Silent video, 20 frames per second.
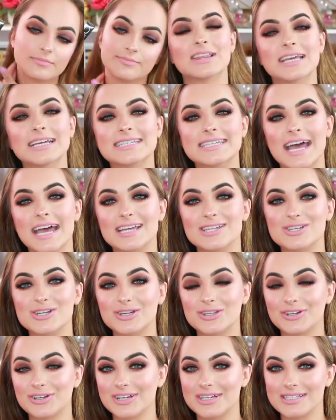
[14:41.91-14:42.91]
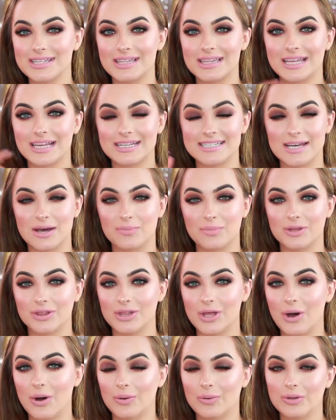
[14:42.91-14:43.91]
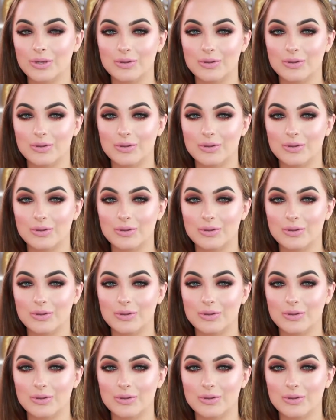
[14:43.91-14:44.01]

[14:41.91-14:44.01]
If you'd like to enter, there is a link down below.